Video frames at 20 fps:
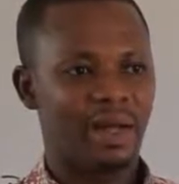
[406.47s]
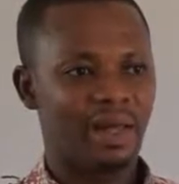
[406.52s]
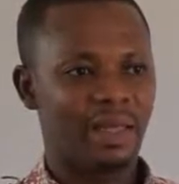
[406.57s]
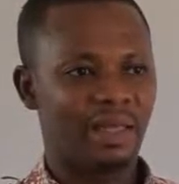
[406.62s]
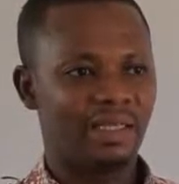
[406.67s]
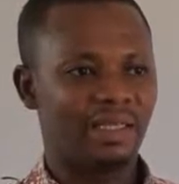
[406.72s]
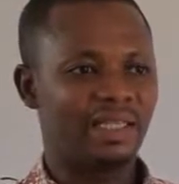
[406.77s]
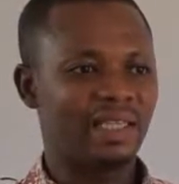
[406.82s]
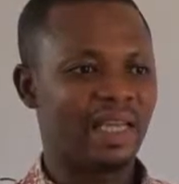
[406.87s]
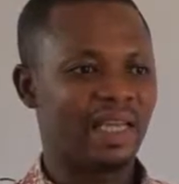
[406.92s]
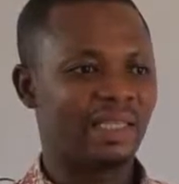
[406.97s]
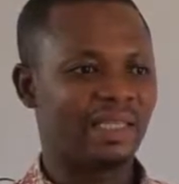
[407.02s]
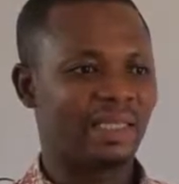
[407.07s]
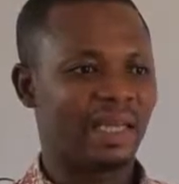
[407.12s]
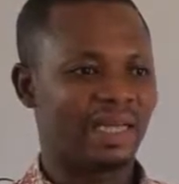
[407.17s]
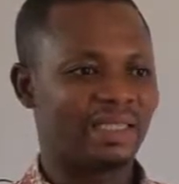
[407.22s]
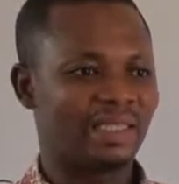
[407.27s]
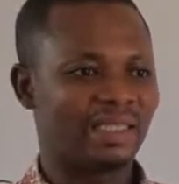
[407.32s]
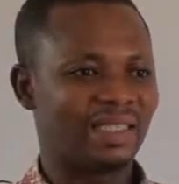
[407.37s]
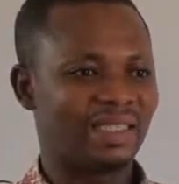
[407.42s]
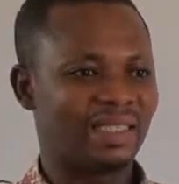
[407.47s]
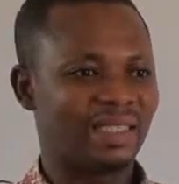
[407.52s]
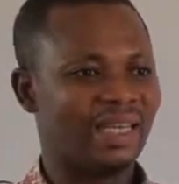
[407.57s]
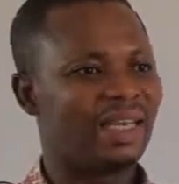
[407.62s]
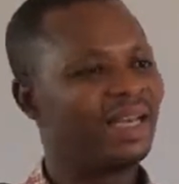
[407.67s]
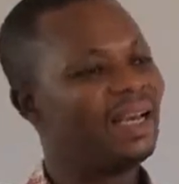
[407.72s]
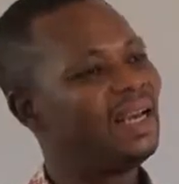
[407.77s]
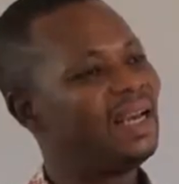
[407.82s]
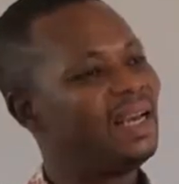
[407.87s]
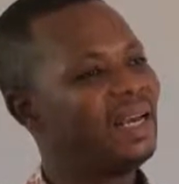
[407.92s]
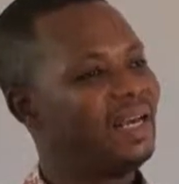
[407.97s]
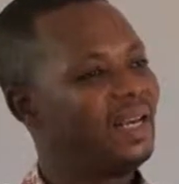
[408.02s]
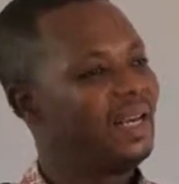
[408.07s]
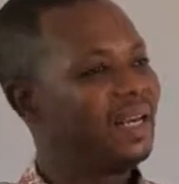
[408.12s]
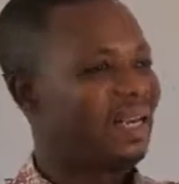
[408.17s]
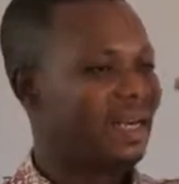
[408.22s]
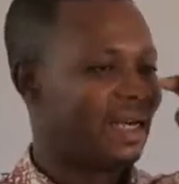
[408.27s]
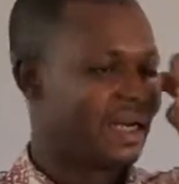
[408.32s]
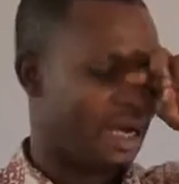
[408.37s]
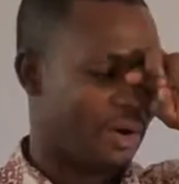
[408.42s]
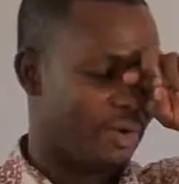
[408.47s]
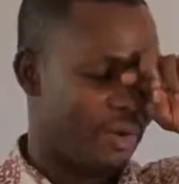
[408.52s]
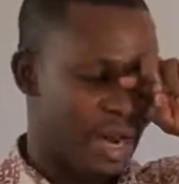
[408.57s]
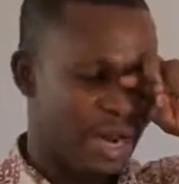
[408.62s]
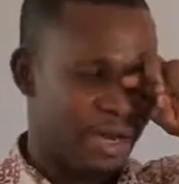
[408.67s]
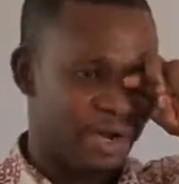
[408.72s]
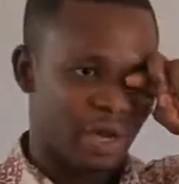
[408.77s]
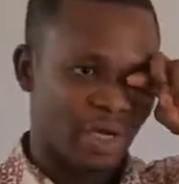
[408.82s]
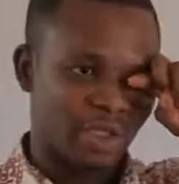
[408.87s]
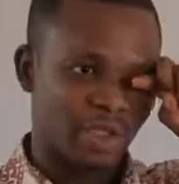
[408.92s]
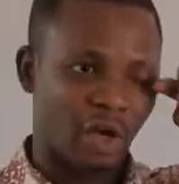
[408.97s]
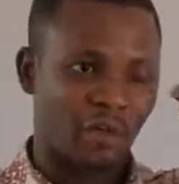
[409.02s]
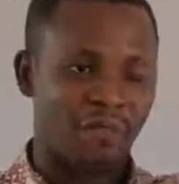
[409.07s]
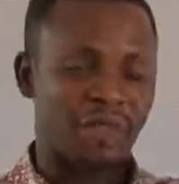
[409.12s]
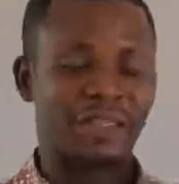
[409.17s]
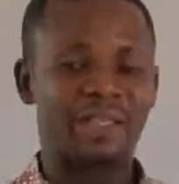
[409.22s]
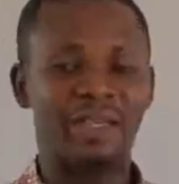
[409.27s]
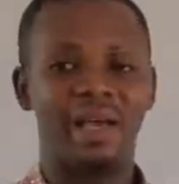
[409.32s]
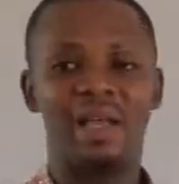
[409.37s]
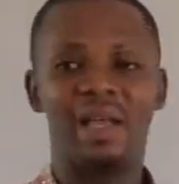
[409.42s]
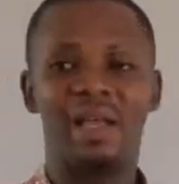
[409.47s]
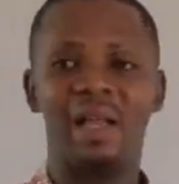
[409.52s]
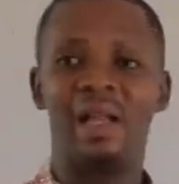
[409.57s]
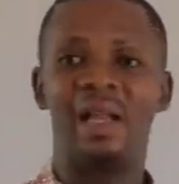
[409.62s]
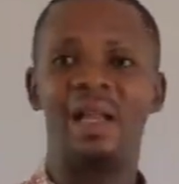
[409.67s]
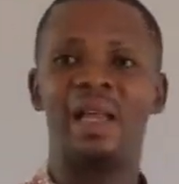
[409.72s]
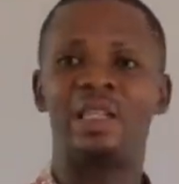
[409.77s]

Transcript: It says that the radius of a circle